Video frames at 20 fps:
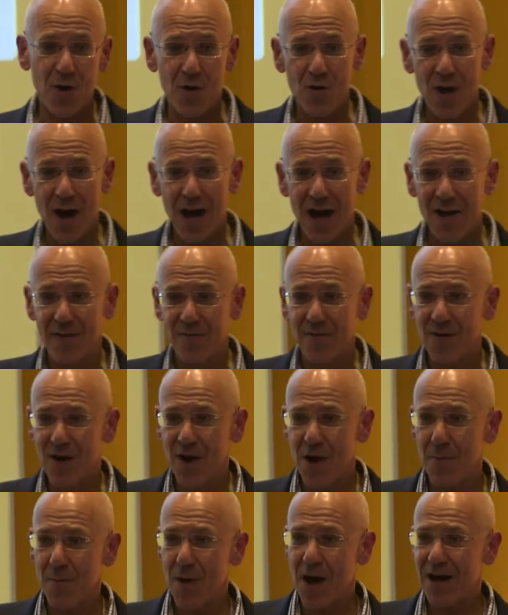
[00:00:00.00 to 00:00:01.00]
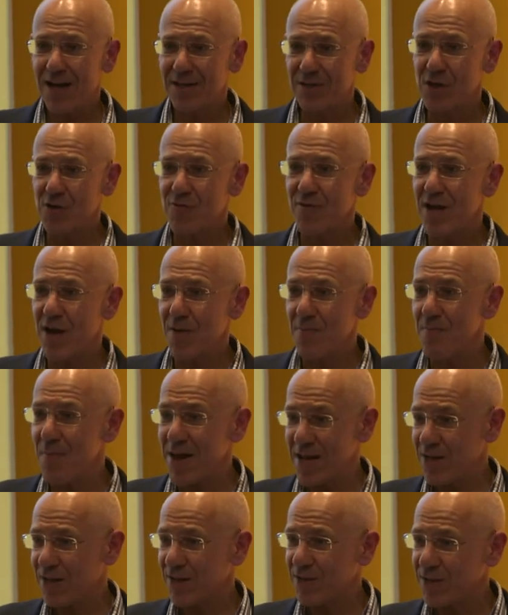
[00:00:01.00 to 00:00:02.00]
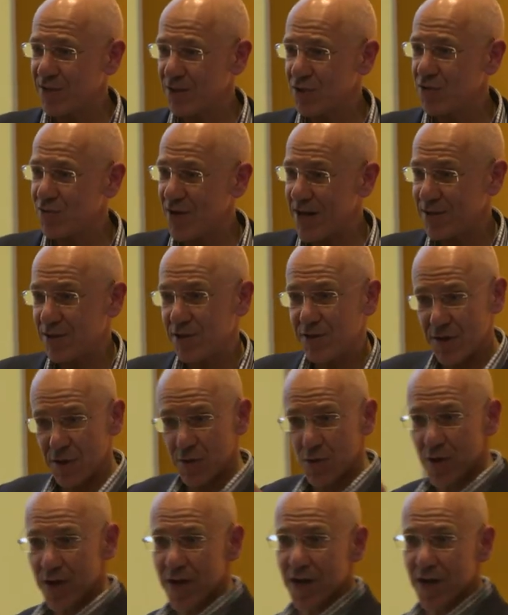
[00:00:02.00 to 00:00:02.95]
who have um, a degree of mental distress, so they're not